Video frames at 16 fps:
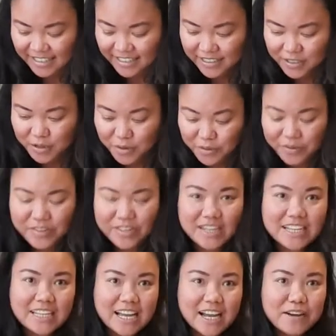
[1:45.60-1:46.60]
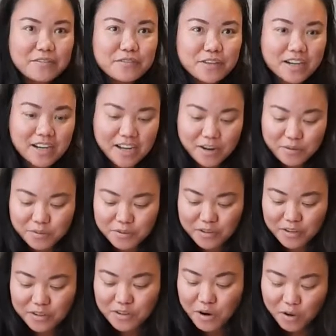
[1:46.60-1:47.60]
So we really have
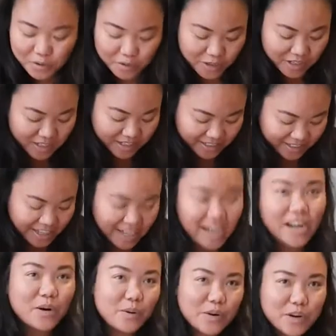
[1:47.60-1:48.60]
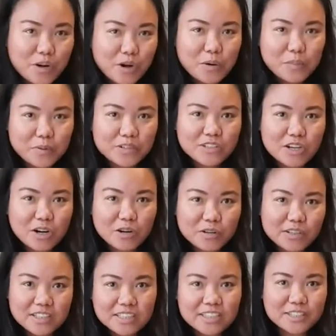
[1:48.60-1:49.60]
our goal, our couple
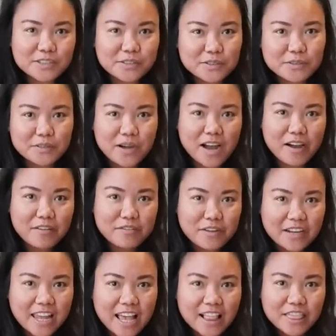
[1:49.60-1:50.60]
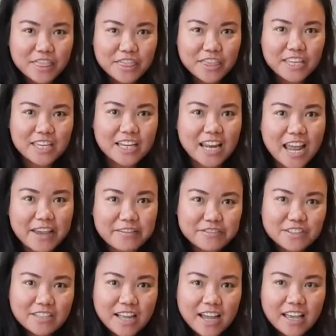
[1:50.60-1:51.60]
goal is to have a healthy
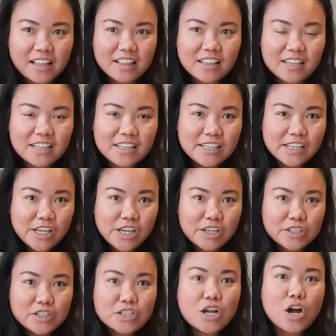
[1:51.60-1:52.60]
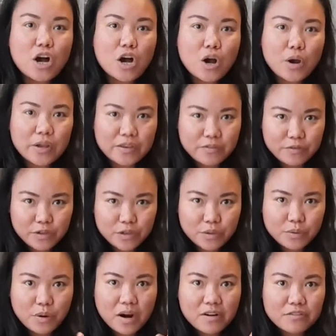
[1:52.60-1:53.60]
lifestyle. So if
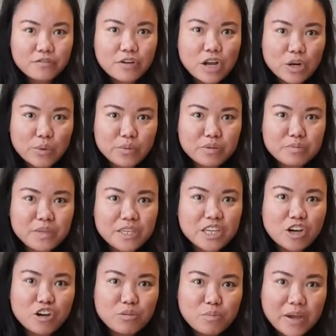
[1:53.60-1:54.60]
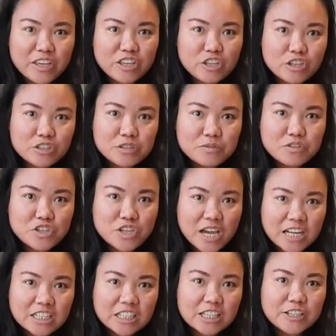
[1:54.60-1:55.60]
you are following me on my YouTube
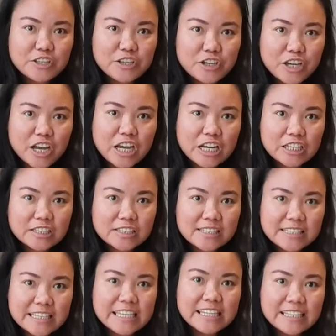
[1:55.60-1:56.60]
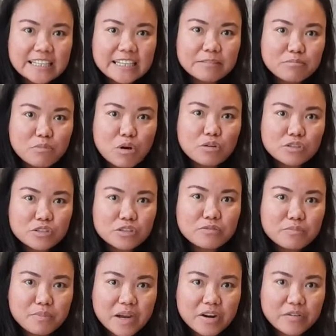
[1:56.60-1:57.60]
channel, you can see that most of
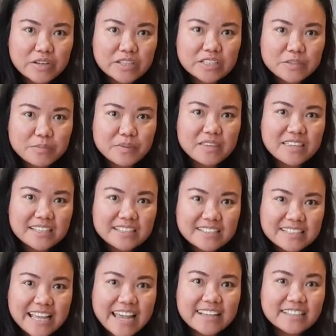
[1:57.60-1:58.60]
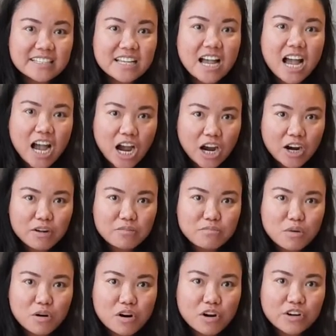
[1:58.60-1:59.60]
my recipe these days are
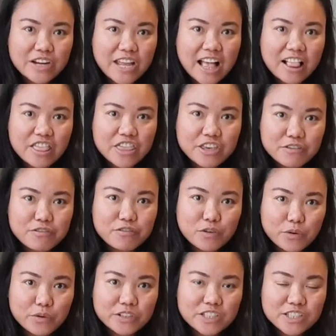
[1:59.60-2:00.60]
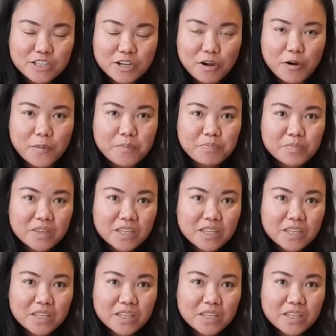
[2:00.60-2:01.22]
more on healthy food. So